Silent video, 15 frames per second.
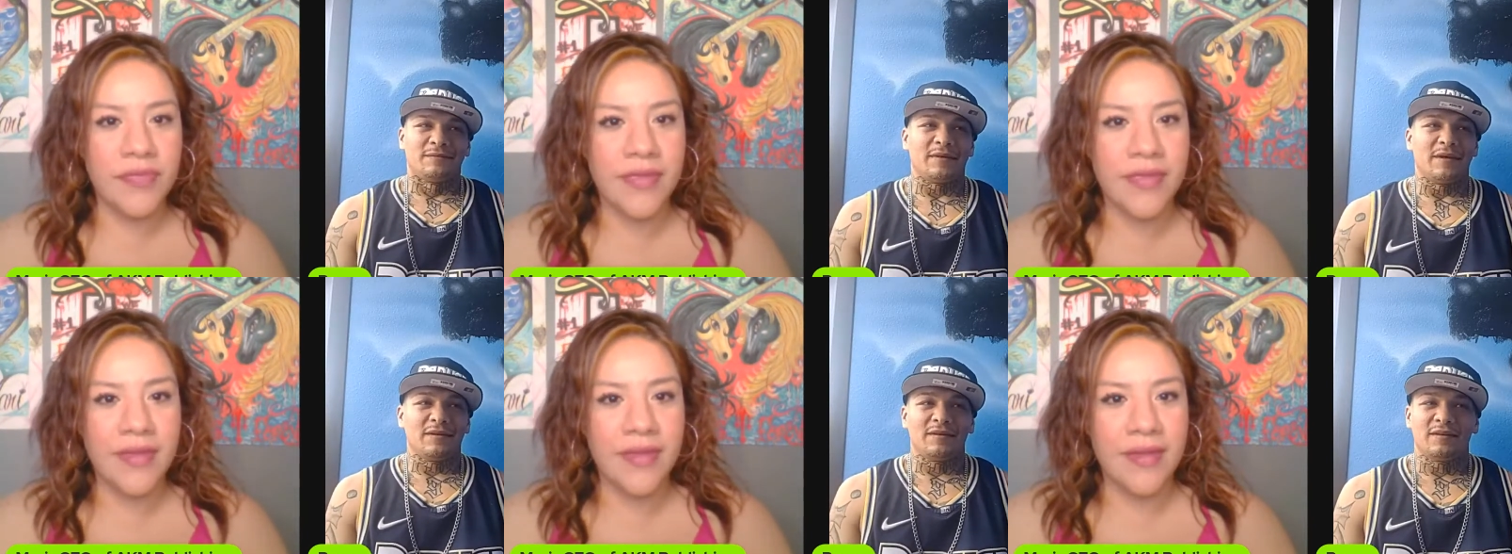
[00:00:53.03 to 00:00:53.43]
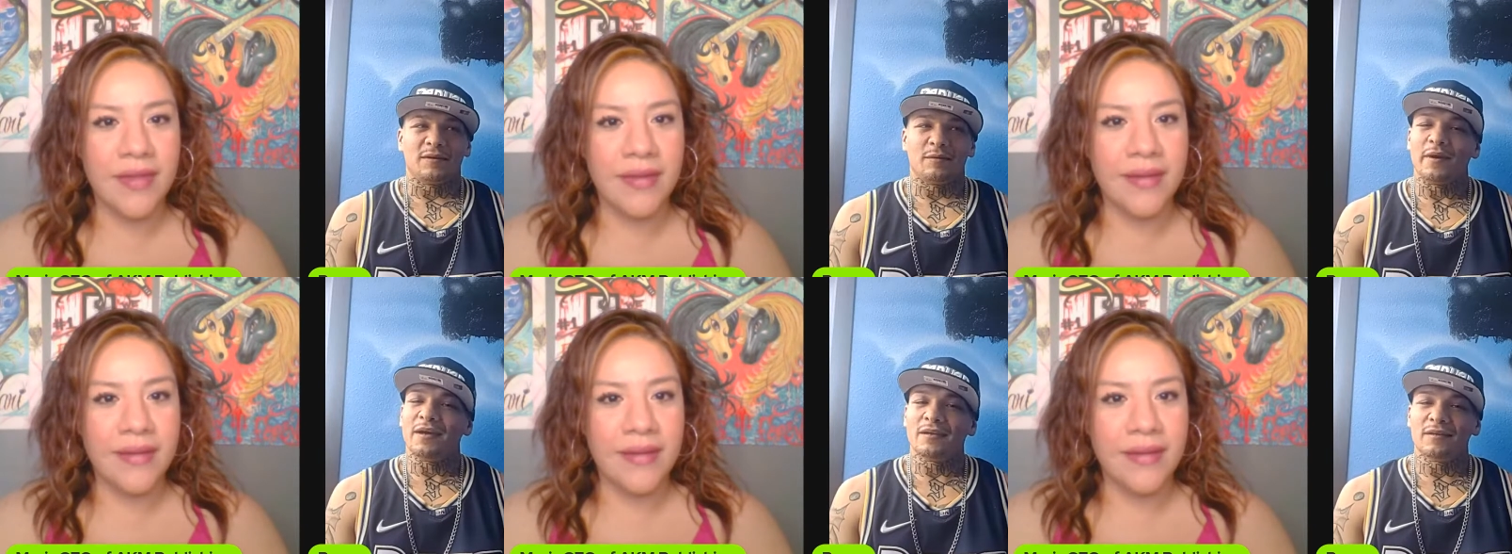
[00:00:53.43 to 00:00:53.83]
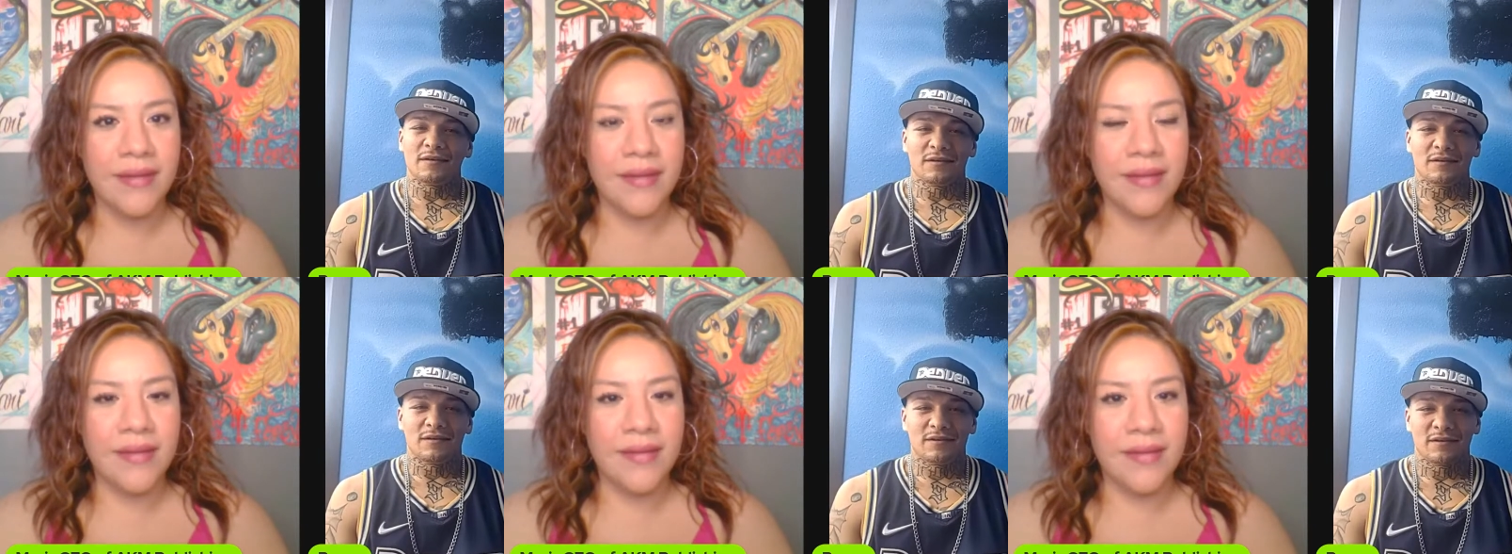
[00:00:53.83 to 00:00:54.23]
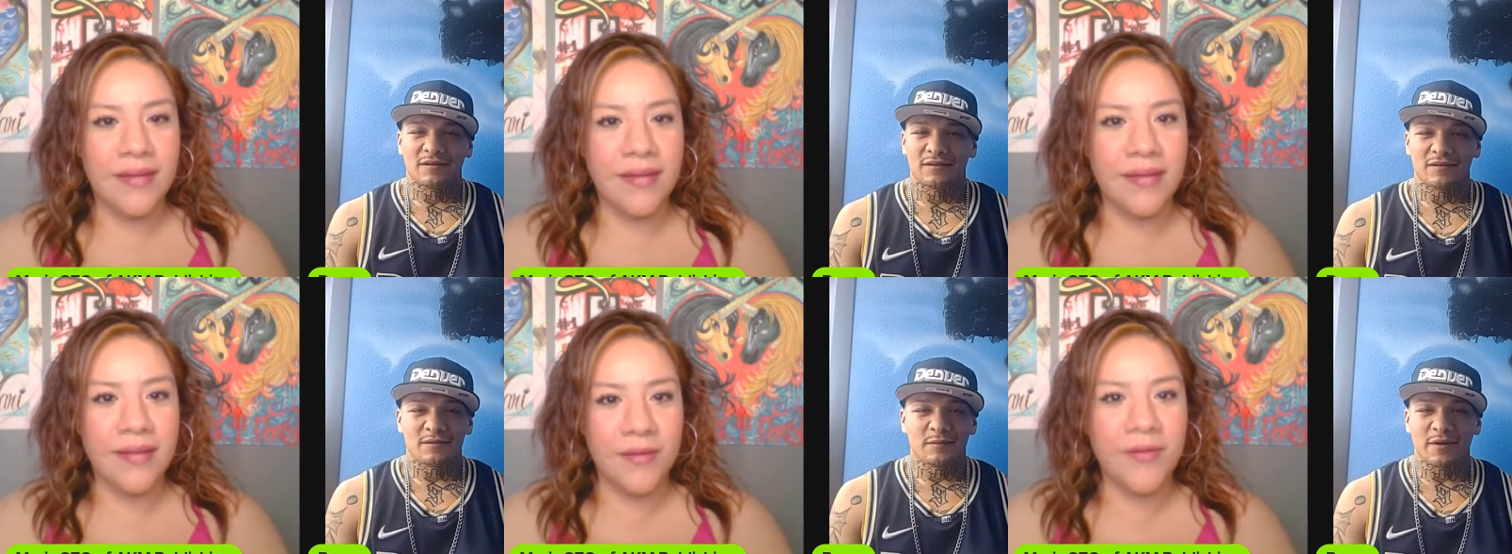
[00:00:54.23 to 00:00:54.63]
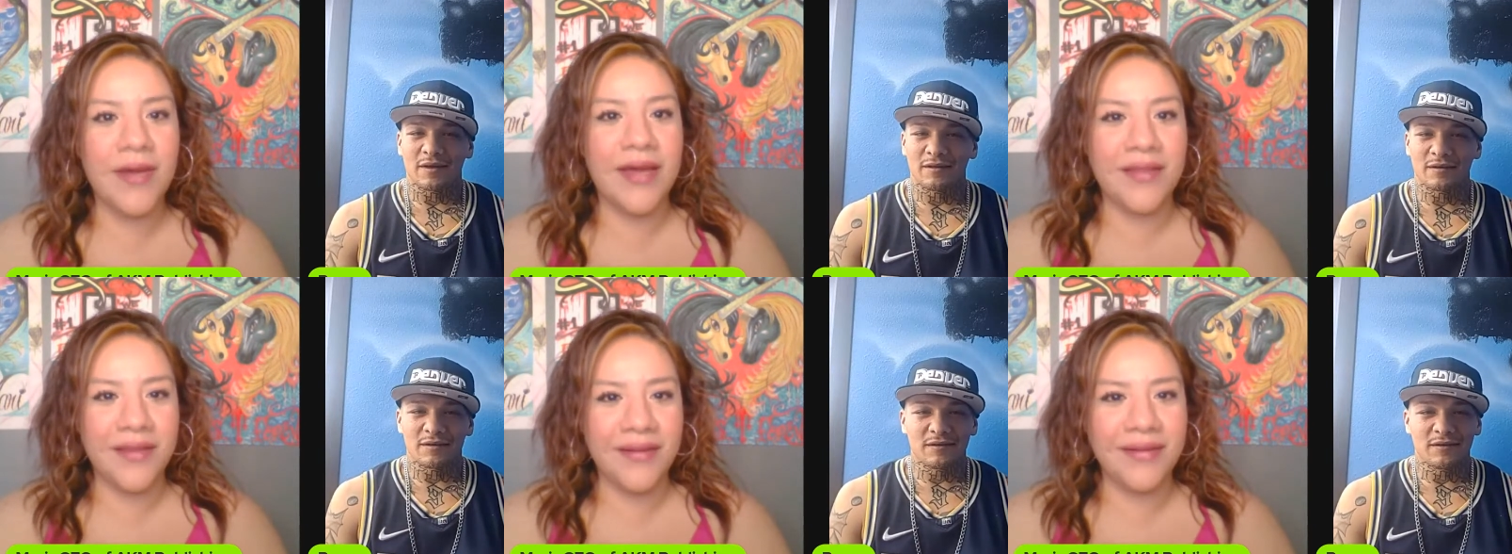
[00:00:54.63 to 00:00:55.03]
Speaker 1: Well, the weather. The, the
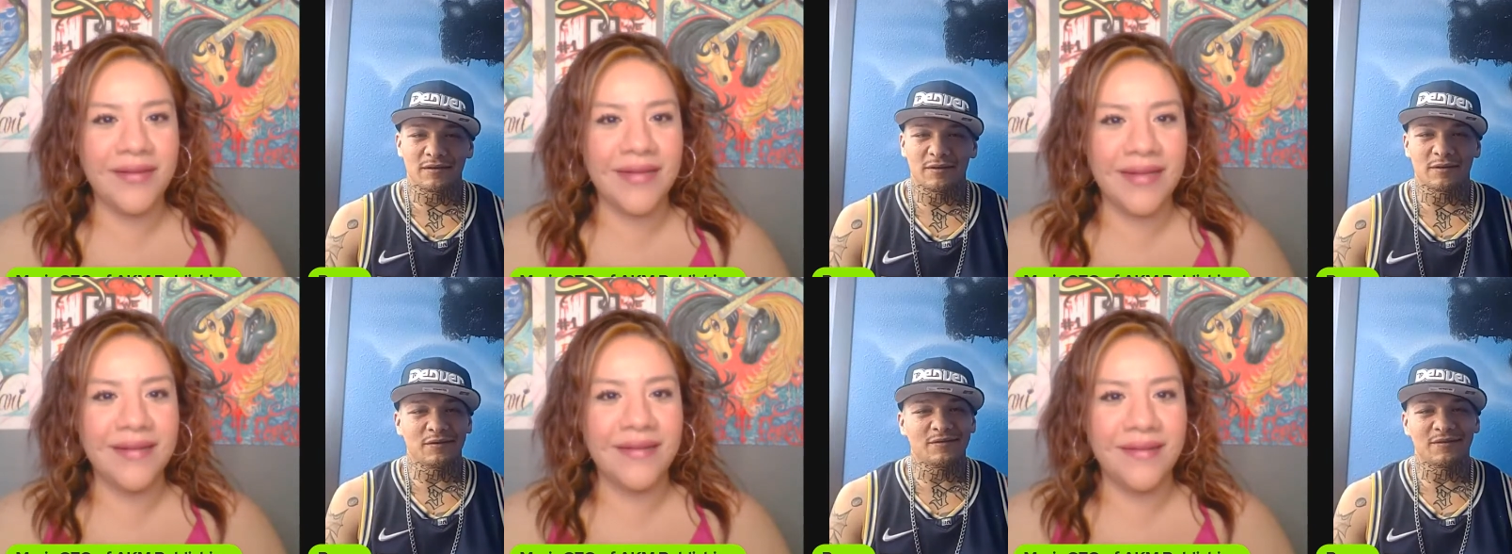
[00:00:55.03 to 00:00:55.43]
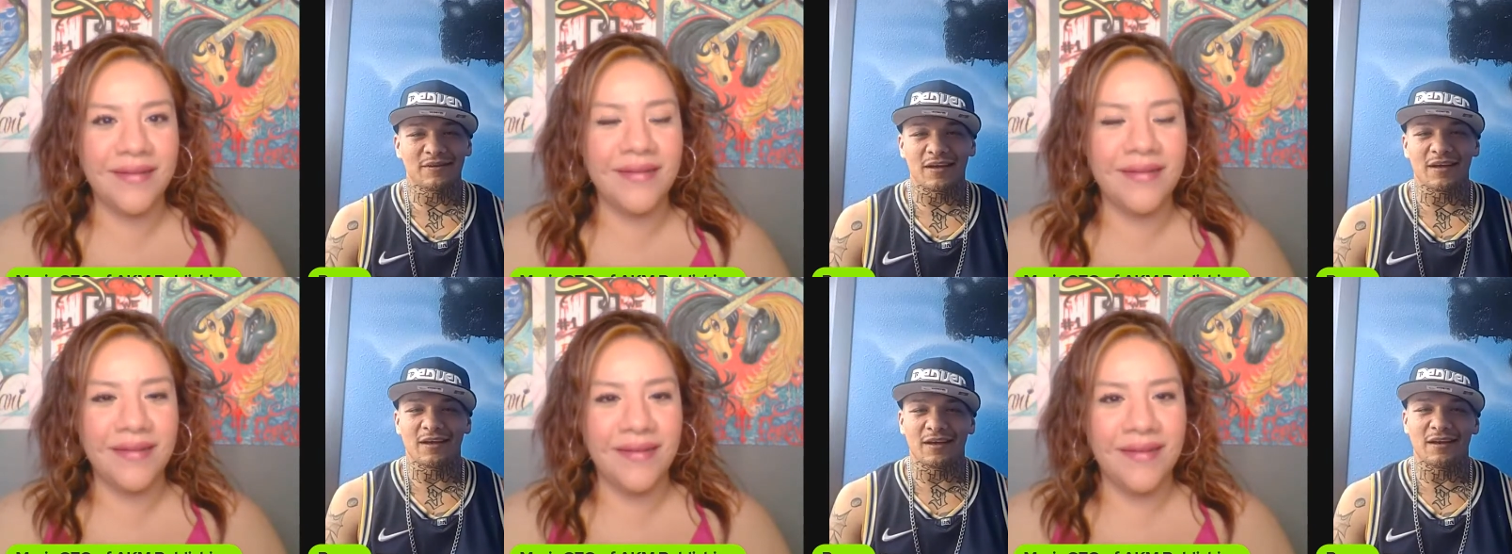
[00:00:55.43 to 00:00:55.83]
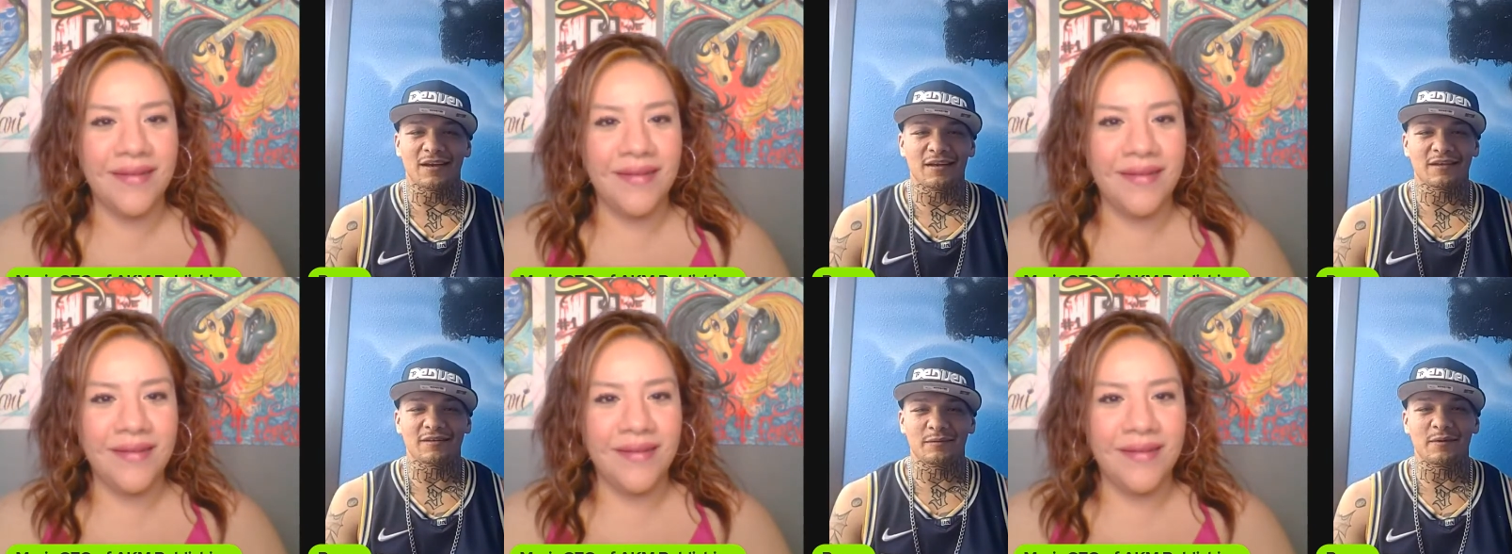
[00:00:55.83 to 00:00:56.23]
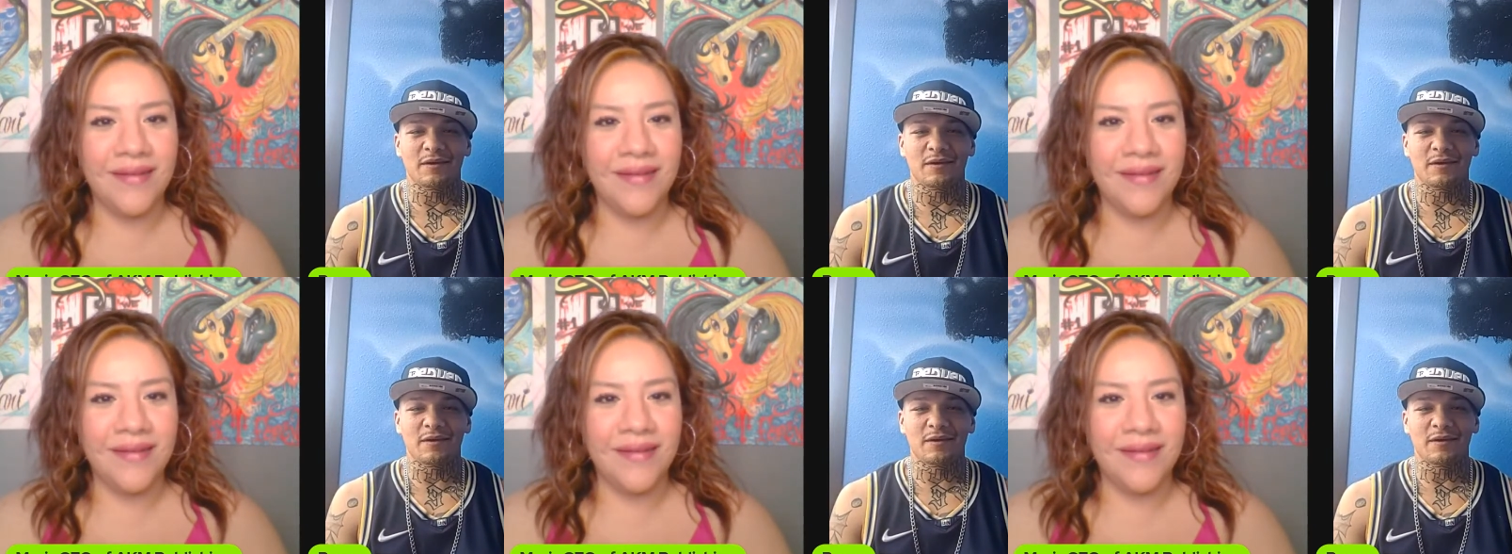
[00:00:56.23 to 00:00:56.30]
weather. weather. I like the